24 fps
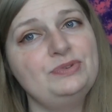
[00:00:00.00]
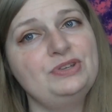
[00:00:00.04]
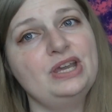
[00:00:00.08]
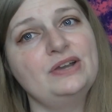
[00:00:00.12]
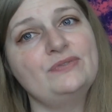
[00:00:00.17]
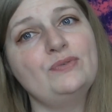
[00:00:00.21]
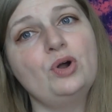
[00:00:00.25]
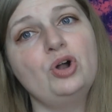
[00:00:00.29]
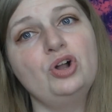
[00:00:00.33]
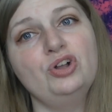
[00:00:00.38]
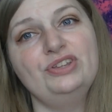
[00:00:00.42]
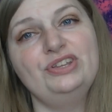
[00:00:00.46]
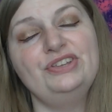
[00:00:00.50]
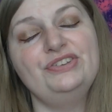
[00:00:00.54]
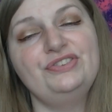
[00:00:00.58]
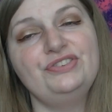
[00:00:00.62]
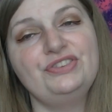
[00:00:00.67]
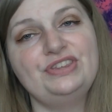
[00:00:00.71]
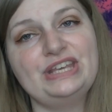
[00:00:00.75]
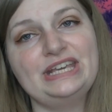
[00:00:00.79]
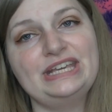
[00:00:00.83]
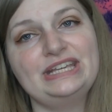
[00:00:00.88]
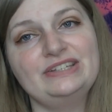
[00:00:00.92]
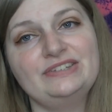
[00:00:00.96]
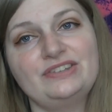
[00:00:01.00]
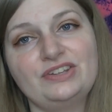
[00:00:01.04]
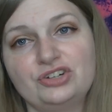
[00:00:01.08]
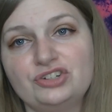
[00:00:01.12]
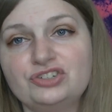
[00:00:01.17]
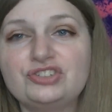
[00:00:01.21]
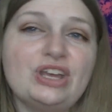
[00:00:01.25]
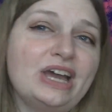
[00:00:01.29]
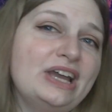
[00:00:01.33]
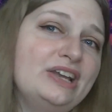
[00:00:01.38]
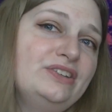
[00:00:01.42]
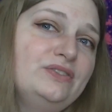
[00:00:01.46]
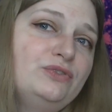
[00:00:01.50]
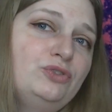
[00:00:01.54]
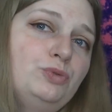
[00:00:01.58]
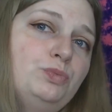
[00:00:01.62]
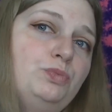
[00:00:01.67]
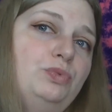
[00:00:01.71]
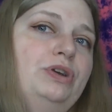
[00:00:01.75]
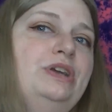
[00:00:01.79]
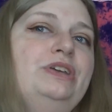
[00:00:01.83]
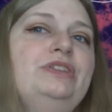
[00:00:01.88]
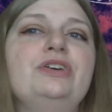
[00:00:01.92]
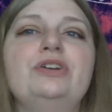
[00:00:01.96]
you have all these things that are signs of
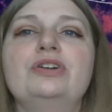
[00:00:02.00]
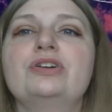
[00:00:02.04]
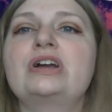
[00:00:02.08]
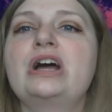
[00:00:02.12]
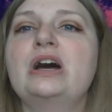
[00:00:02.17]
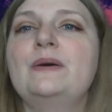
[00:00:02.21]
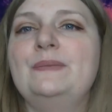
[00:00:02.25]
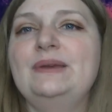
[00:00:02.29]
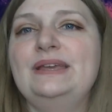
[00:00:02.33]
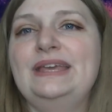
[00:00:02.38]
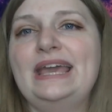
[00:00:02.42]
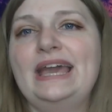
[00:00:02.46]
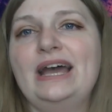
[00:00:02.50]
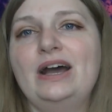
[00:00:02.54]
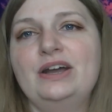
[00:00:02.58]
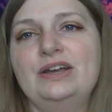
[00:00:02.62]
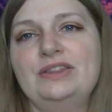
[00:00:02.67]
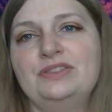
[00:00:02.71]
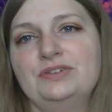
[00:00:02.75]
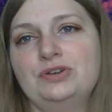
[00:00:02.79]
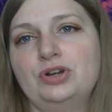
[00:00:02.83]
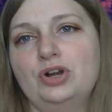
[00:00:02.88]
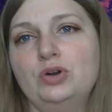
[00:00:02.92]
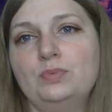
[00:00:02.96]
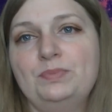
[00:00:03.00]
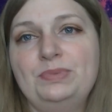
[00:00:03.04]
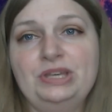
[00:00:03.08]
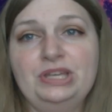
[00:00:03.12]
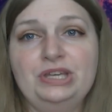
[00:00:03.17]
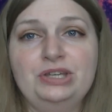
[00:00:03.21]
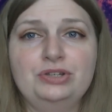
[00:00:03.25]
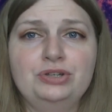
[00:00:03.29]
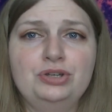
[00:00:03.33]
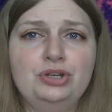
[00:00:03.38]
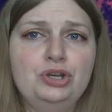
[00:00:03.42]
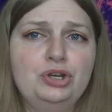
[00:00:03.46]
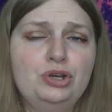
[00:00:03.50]
spring that are coming out and they're all being